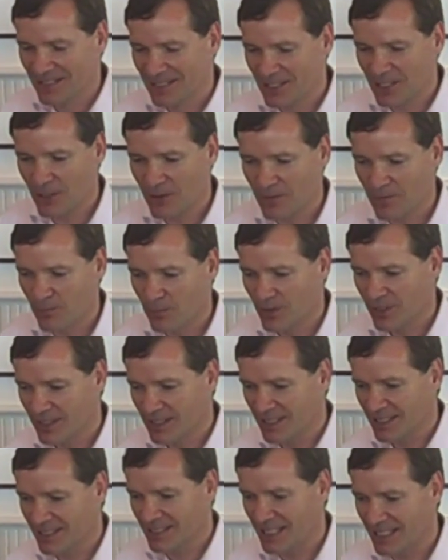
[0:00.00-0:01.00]
So
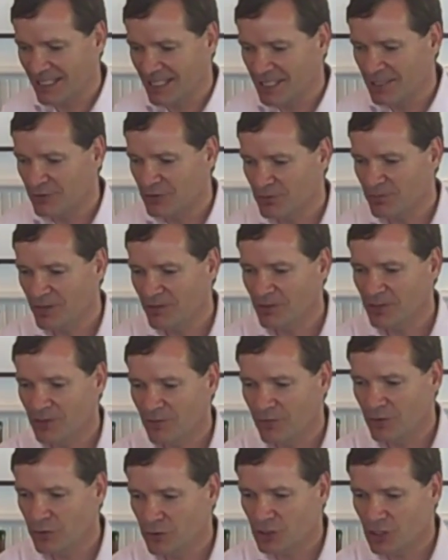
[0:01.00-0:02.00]
that leaves me with
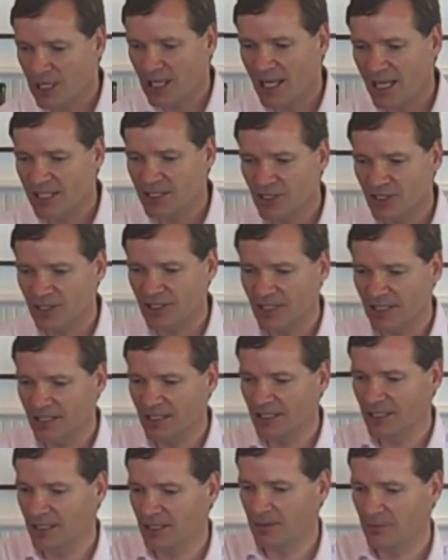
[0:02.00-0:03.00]
a few slides.
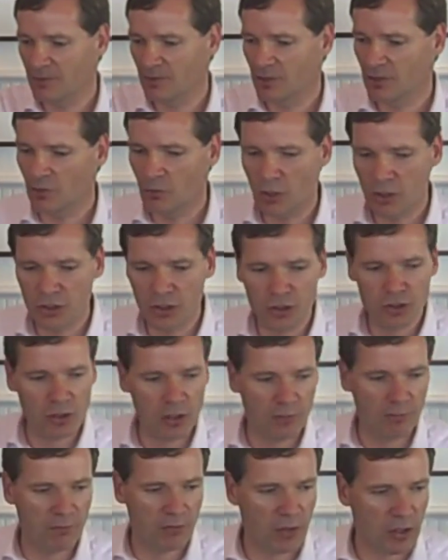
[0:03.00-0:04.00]
The watches
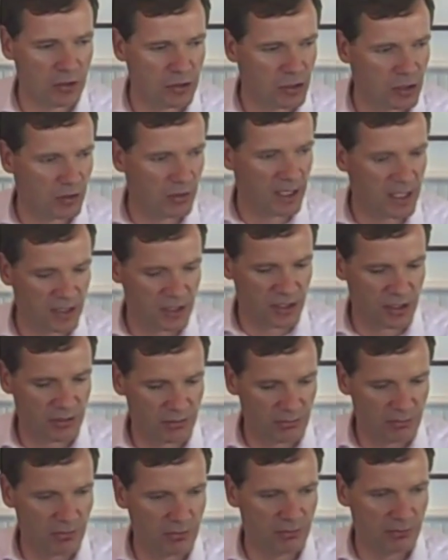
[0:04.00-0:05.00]
are in front, so
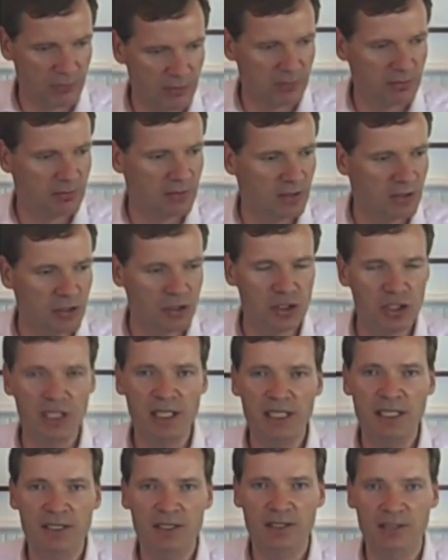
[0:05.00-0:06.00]
let's just
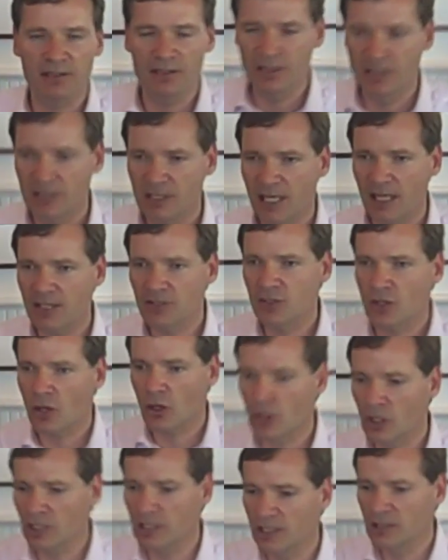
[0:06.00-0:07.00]
eat and
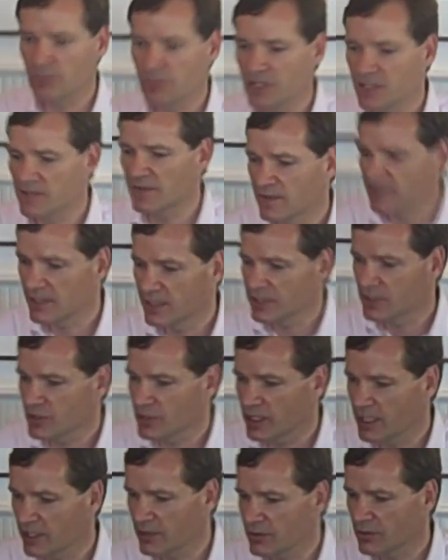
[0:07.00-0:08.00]
talk a little bit
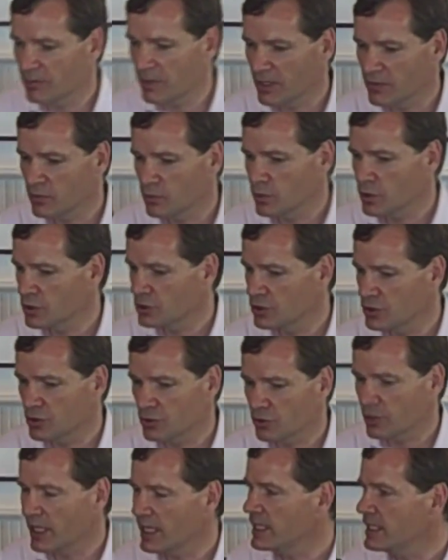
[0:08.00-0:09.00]
together about the
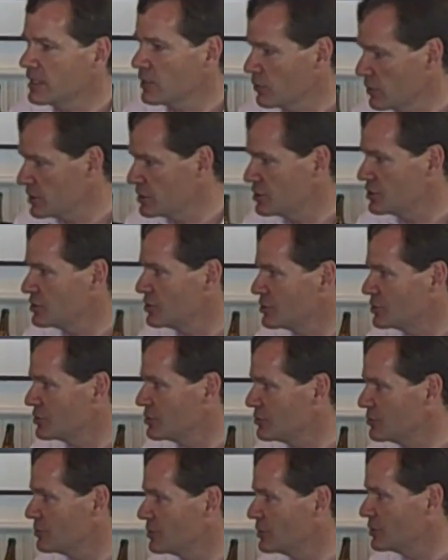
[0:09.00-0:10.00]
watches or any questions
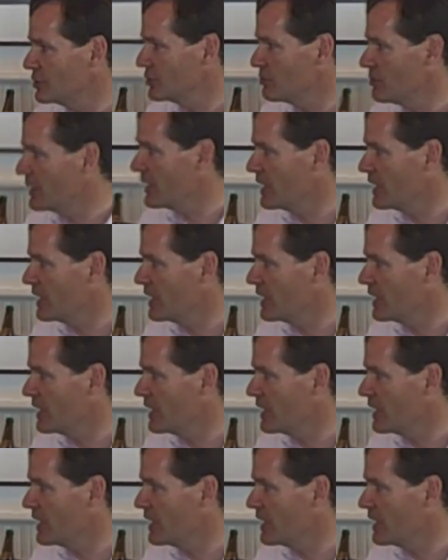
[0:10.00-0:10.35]
you